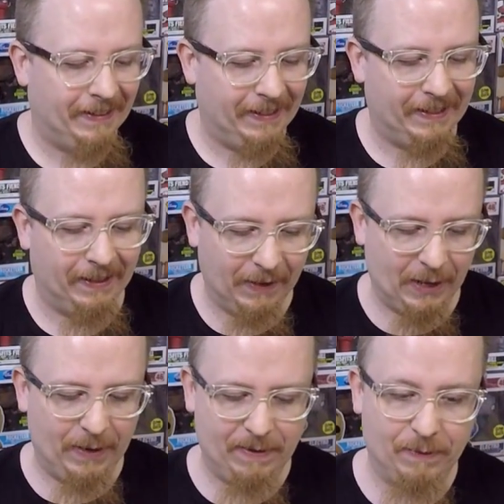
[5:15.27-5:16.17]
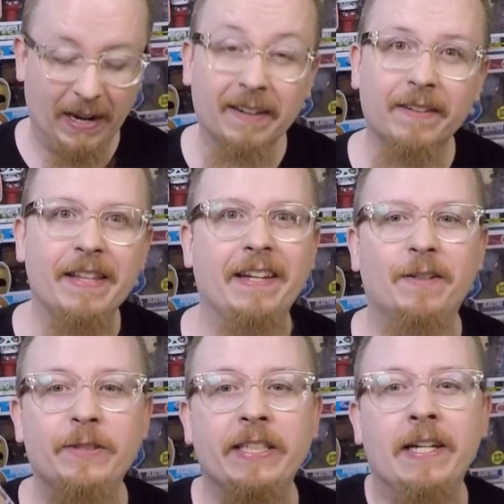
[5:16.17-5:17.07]
Uh, okay, we had the regular
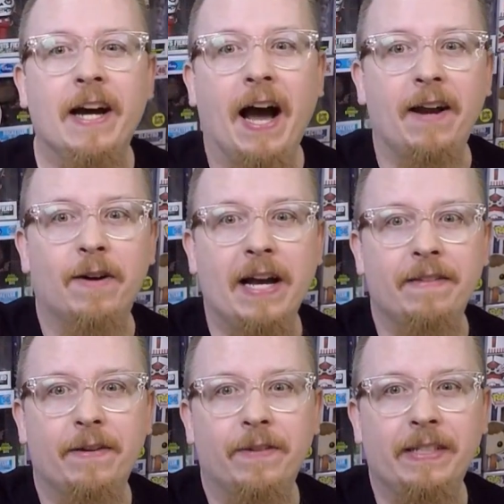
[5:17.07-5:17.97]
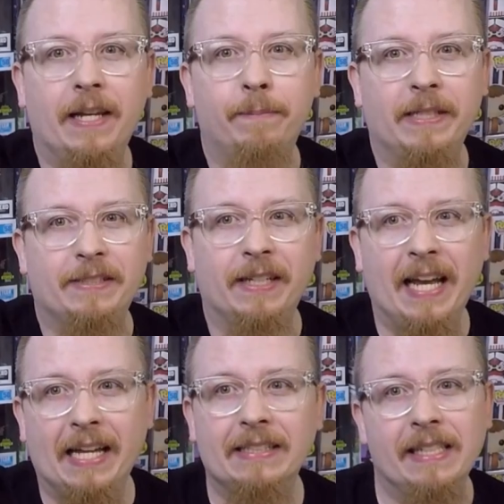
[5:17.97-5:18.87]
Thanos. I don't have that one yet. My son
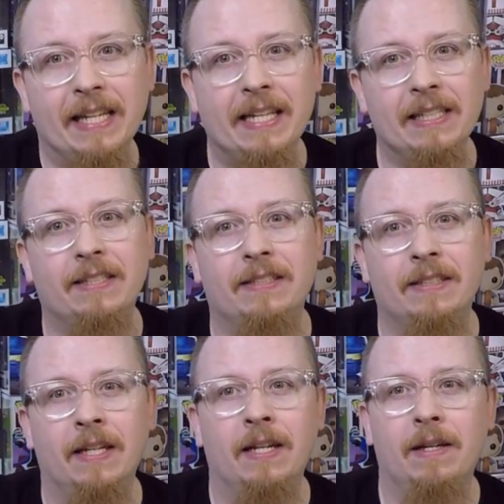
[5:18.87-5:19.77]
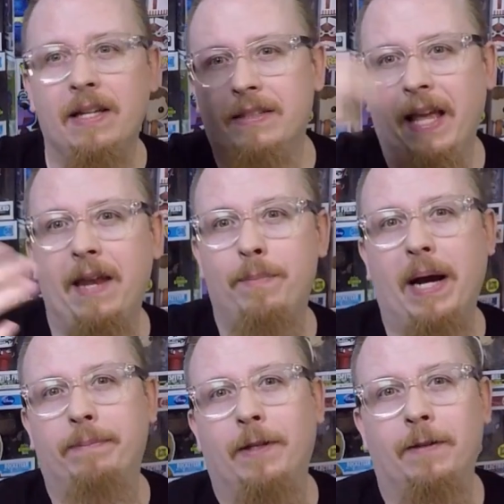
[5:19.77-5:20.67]
has it. His his head
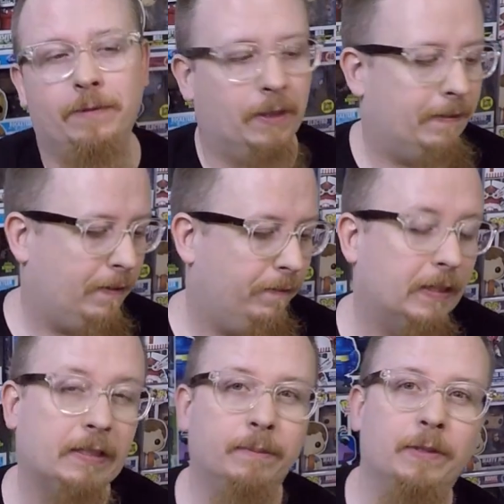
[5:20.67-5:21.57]
popped off, so I have to fix him.